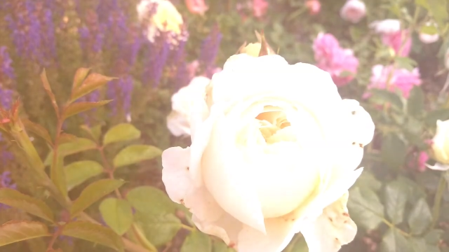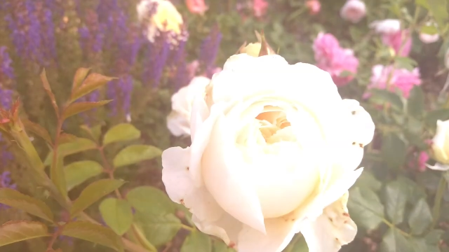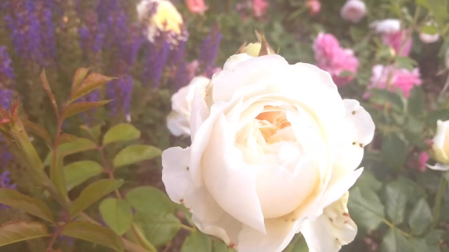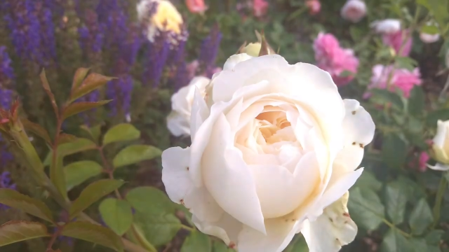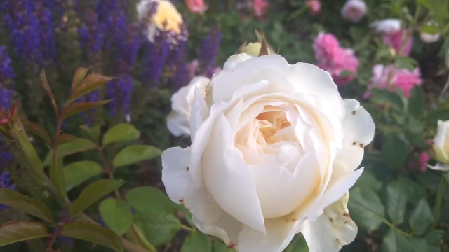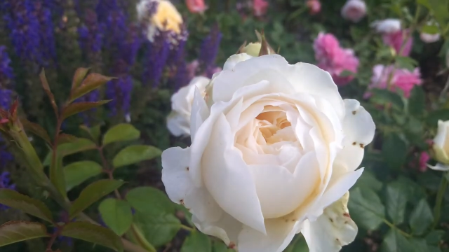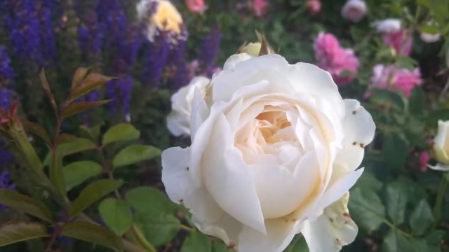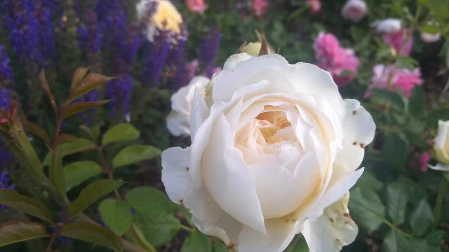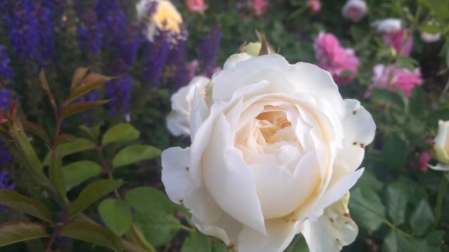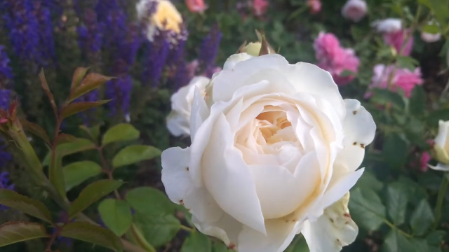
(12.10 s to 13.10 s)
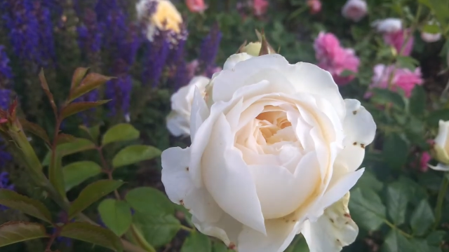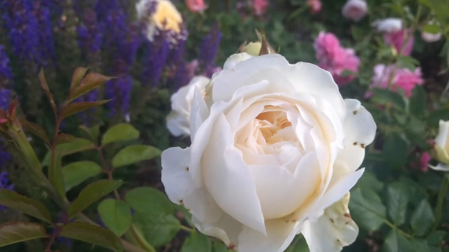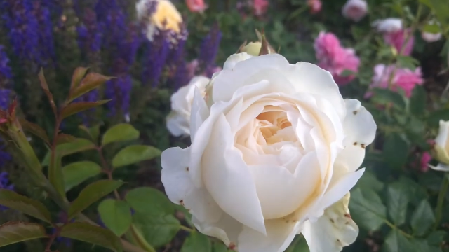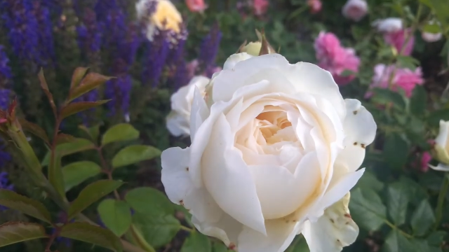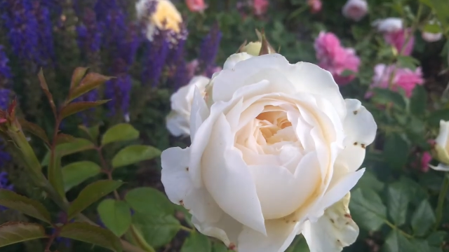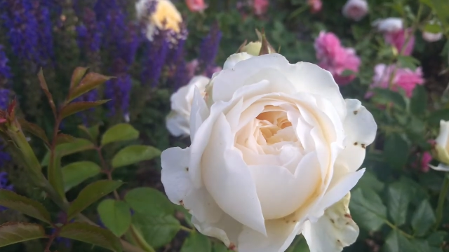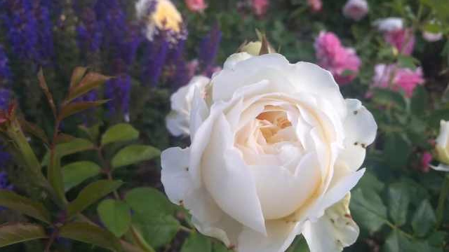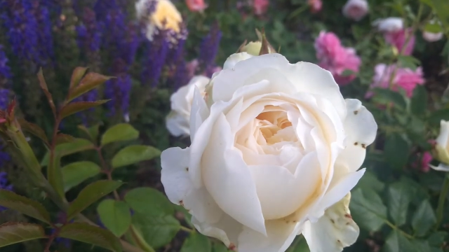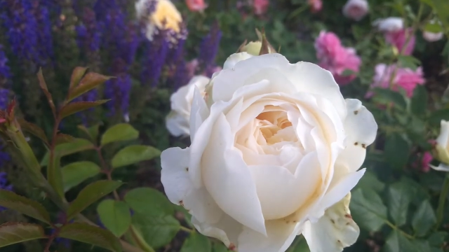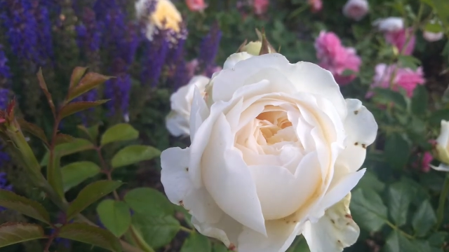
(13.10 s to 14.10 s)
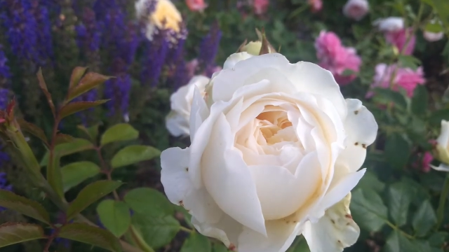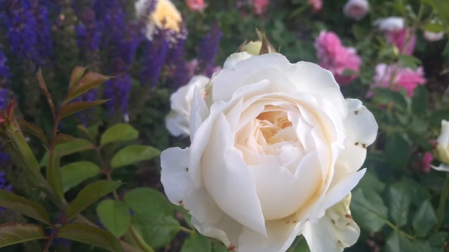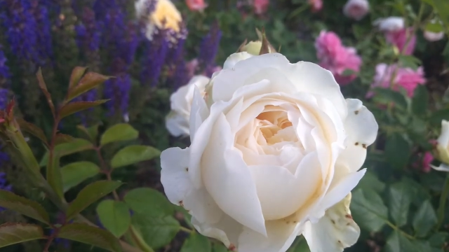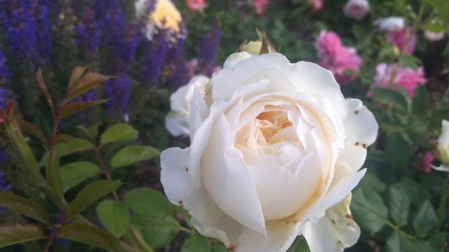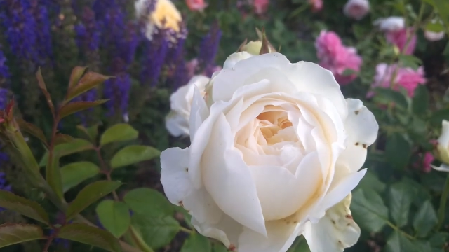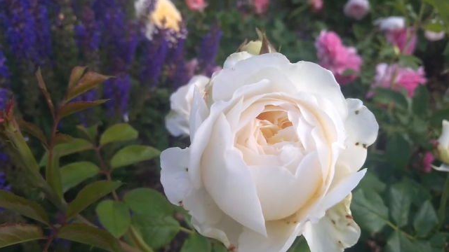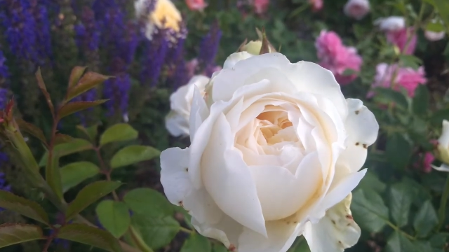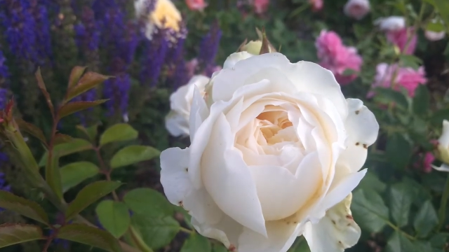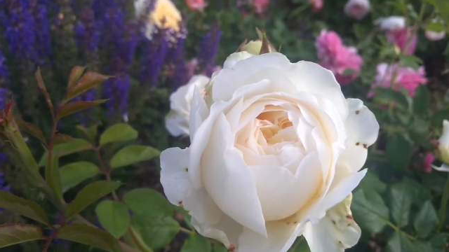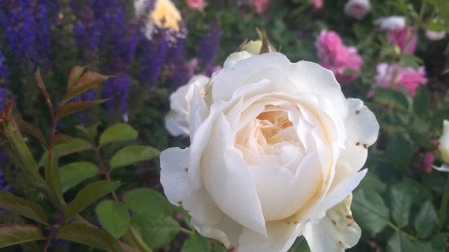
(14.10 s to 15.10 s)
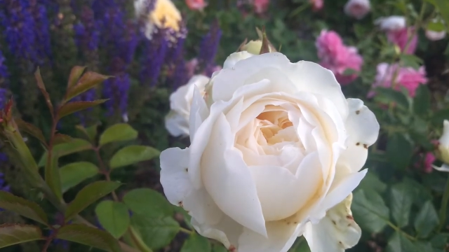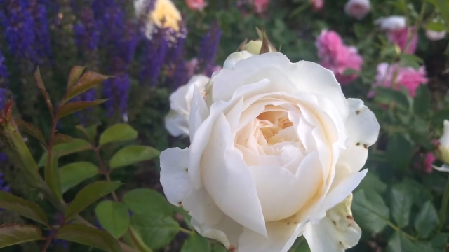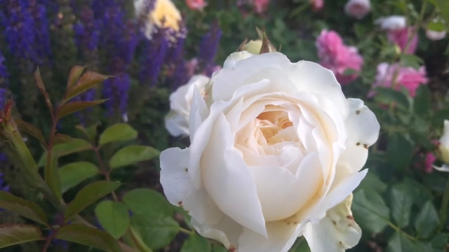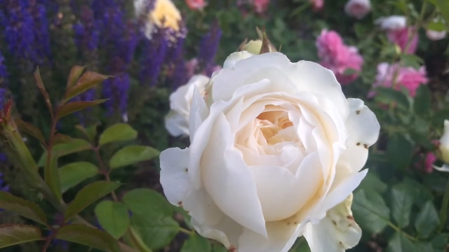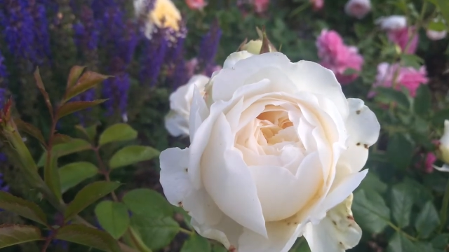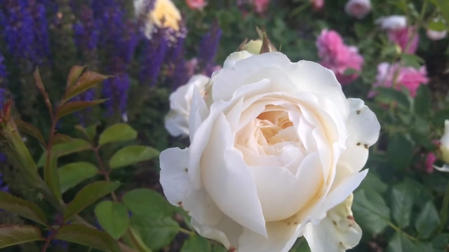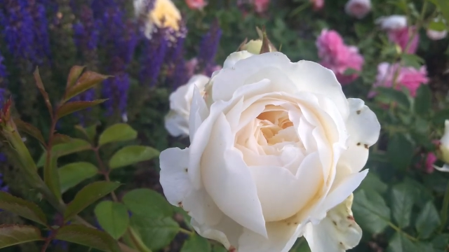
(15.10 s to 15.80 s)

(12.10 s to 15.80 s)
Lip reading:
[unreadable: no face in view]